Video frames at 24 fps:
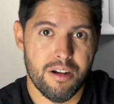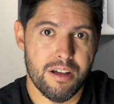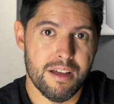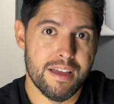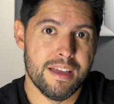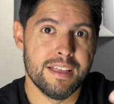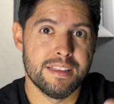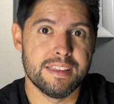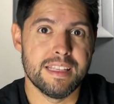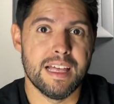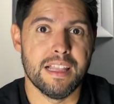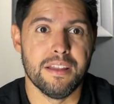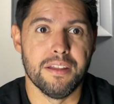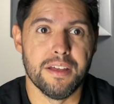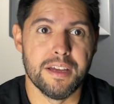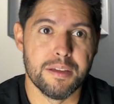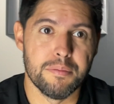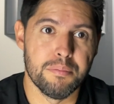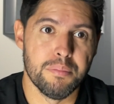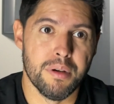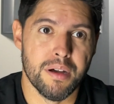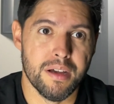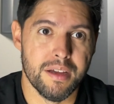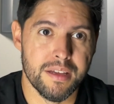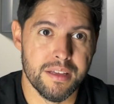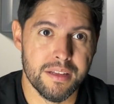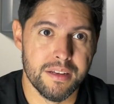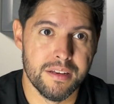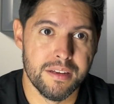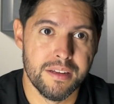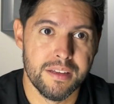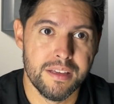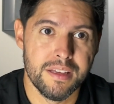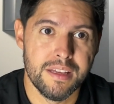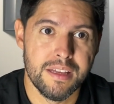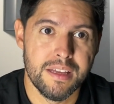hit that like button.
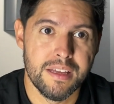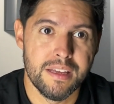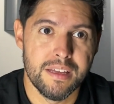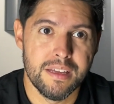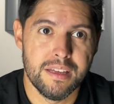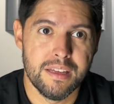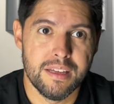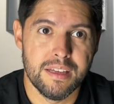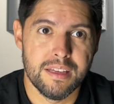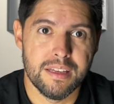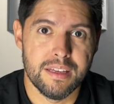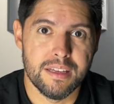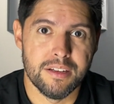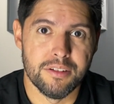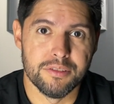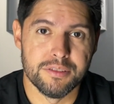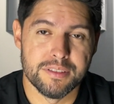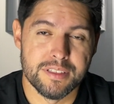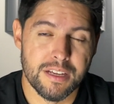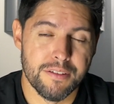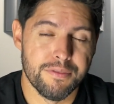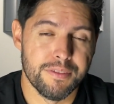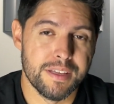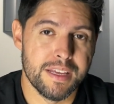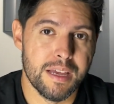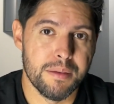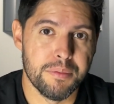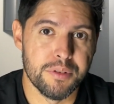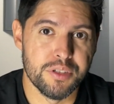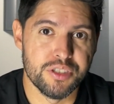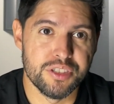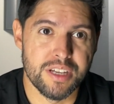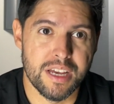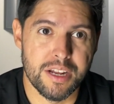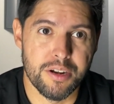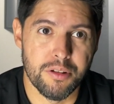It'll definitely help the
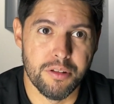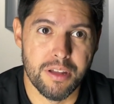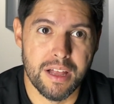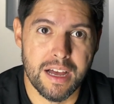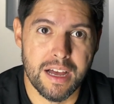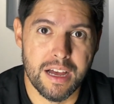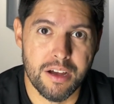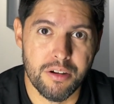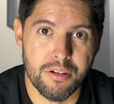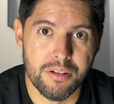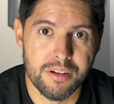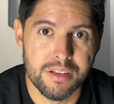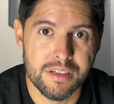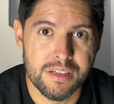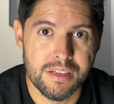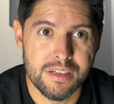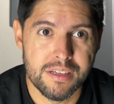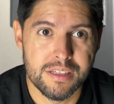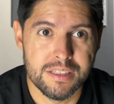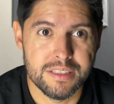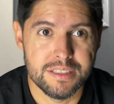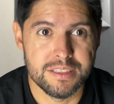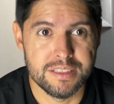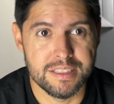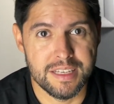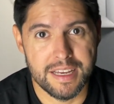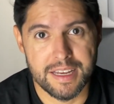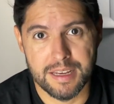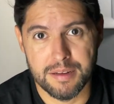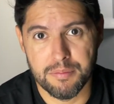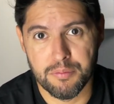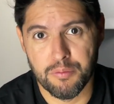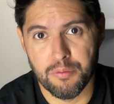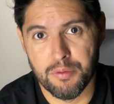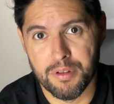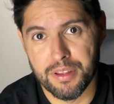channel out.
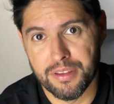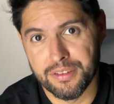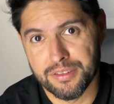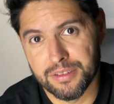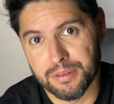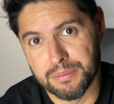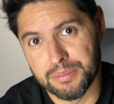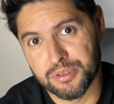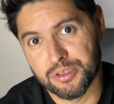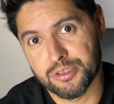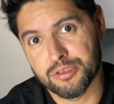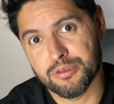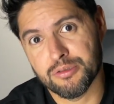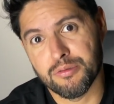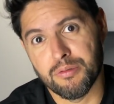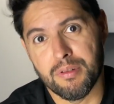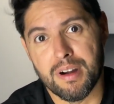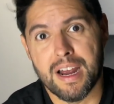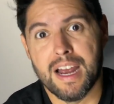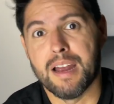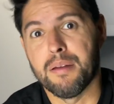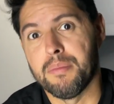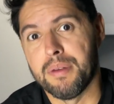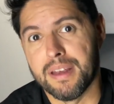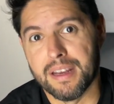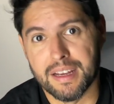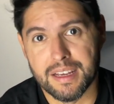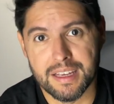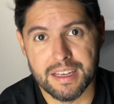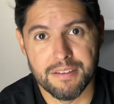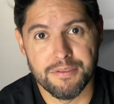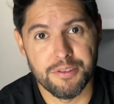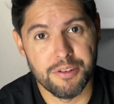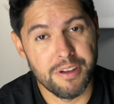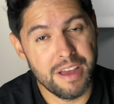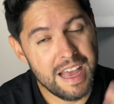Same with subscribing.
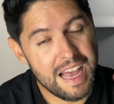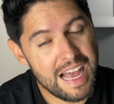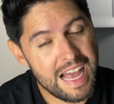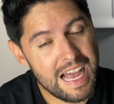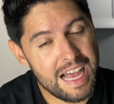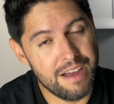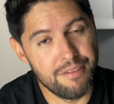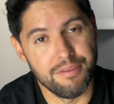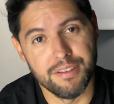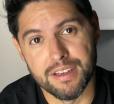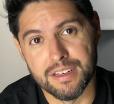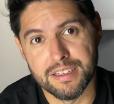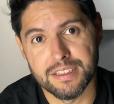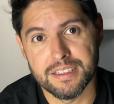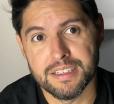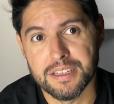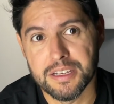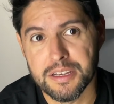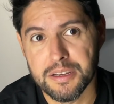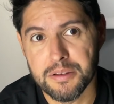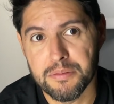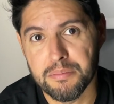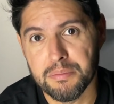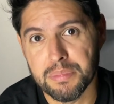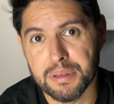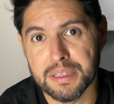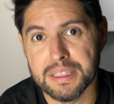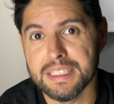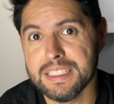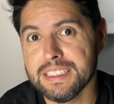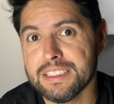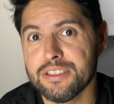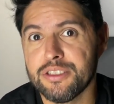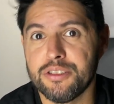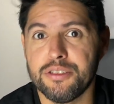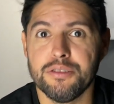If you haven't,
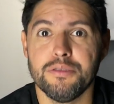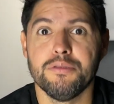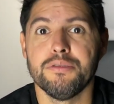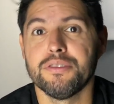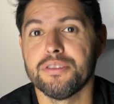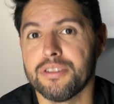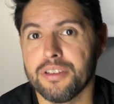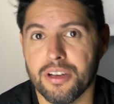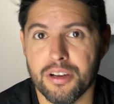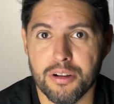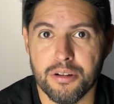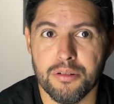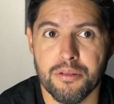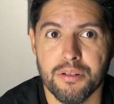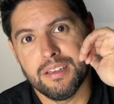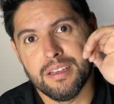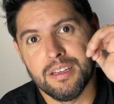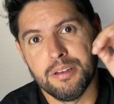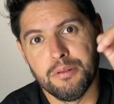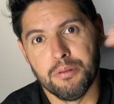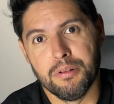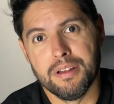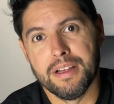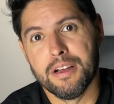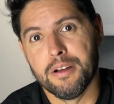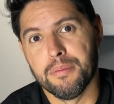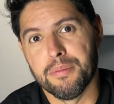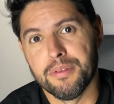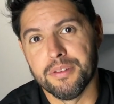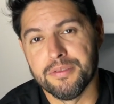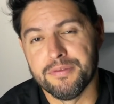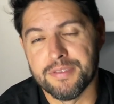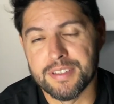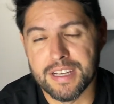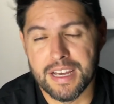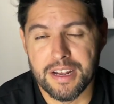please do so. It will help the
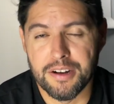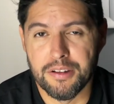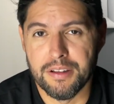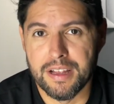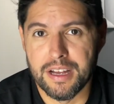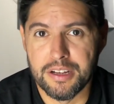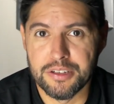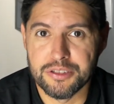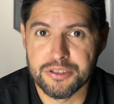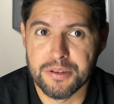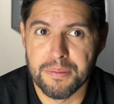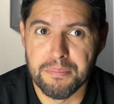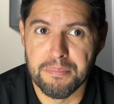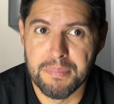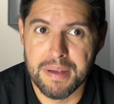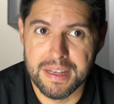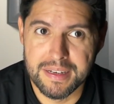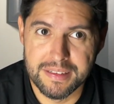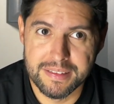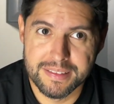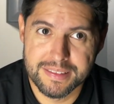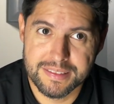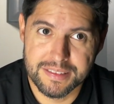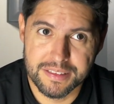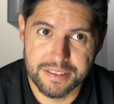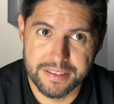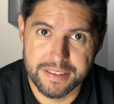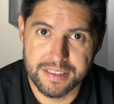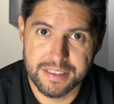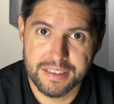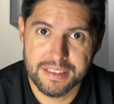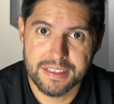channel out tremendously,